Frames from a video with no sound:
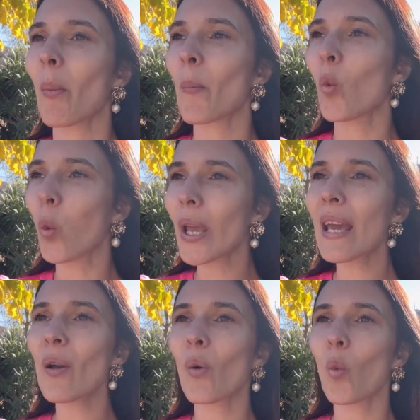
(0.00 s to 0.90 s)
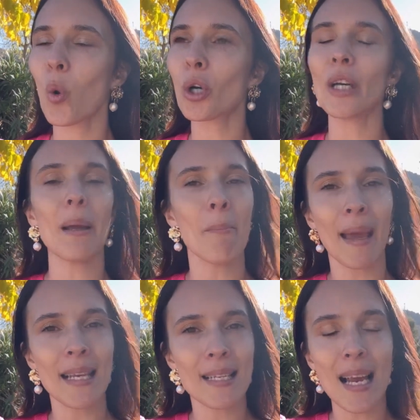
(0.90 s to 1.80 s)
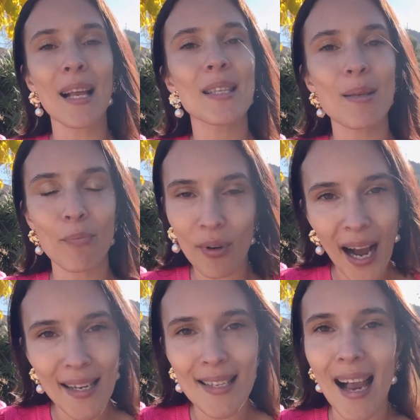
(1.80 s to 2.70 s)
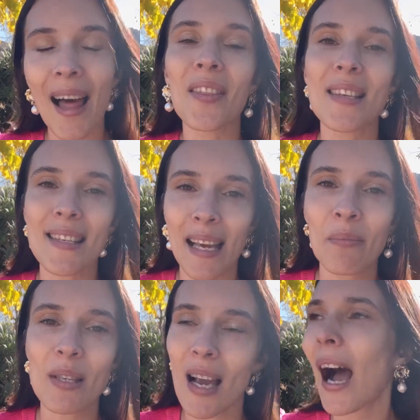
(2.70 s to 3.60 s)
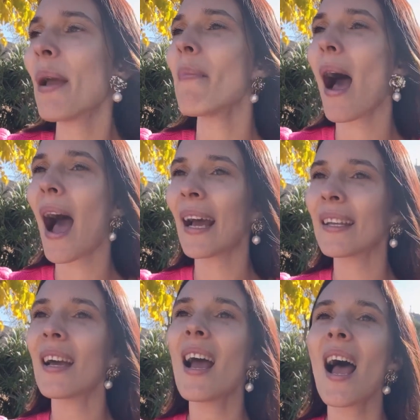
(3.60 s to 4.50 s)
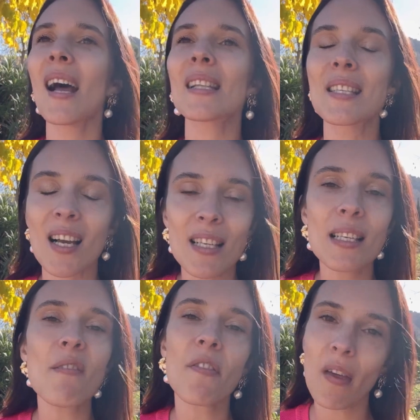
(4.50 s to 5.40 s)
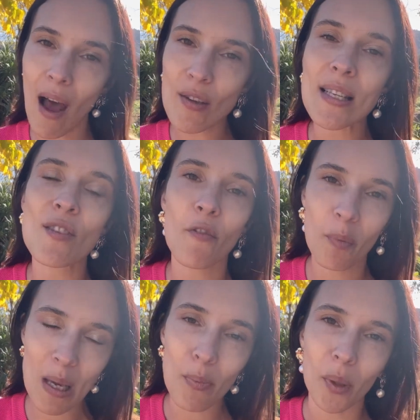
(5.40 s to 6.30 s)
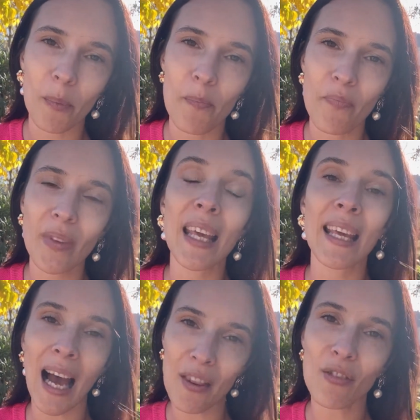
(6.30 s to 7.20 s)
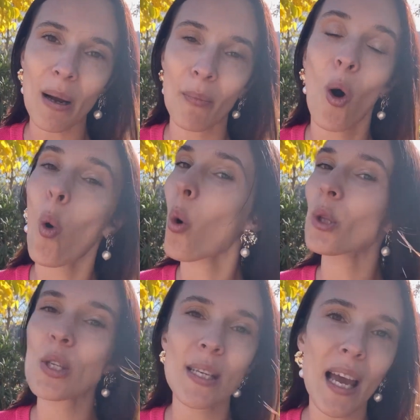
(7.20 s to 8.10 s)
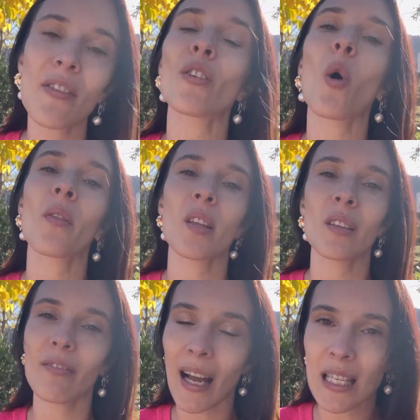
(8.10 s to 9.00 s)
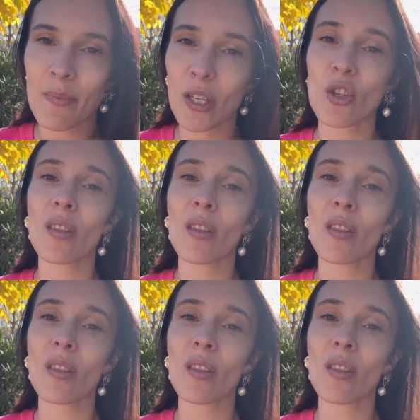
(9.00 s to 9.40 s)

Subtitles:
We were amazed and surprised at the same time, and dozens of thousands of people gather up all together on the Levante Beach.